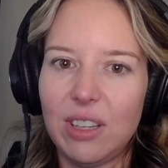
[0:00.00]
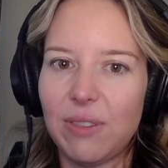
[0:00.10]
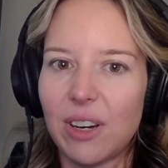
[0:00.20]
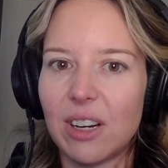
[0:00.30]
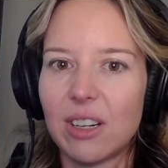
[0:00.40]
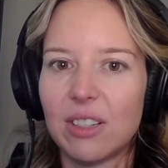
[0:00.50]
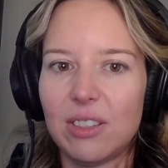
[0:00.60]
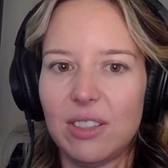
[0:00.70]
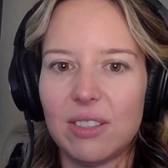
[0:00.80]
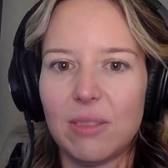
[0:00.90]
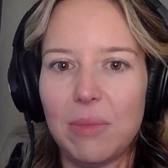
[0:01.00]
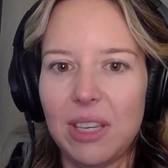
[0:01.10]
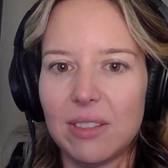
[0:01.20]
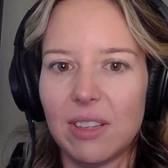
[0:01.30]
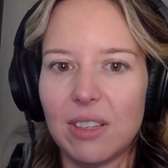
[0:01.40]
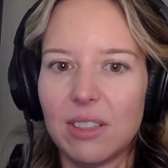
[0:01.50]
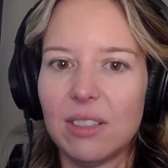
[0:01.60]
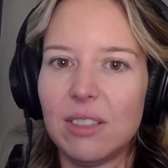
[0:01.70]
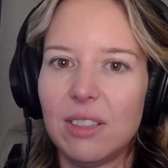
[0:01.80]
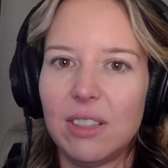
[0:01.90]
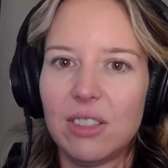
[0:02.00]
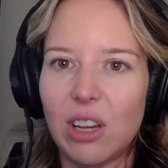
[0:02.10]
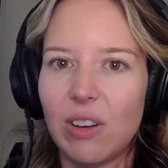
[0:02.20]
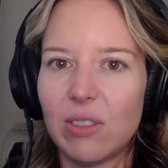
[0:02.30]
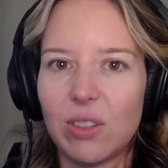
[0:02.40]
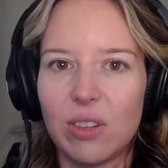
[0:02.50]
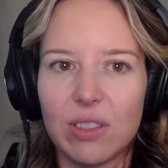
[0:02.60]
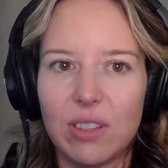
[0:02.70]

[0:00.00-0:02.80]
Farr. She's amazing. Shout out to Chrissy